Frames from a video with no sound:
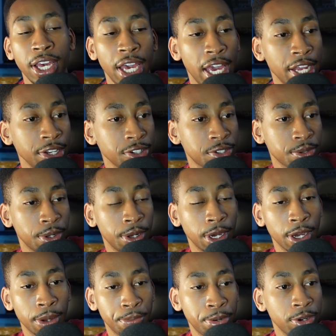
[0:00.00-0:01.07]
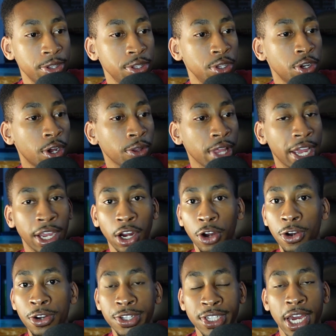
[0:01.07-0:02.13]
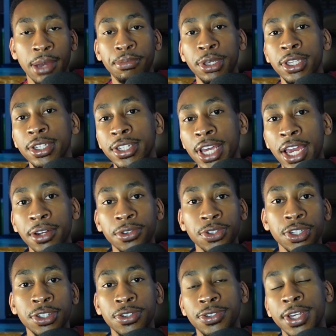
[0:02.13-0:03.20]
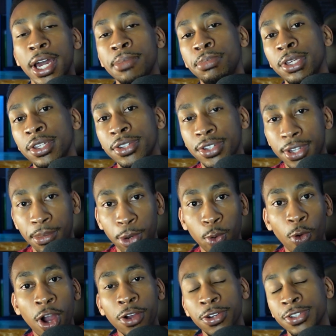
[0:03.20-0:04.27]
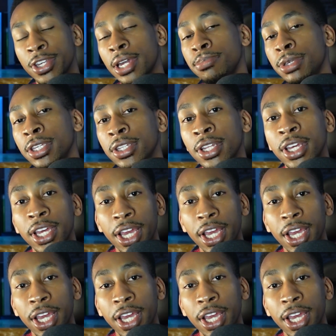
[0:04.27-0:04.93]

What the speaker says: and just put, like Her type beat, Daniel Caesar type beat, Summer Walker type beat.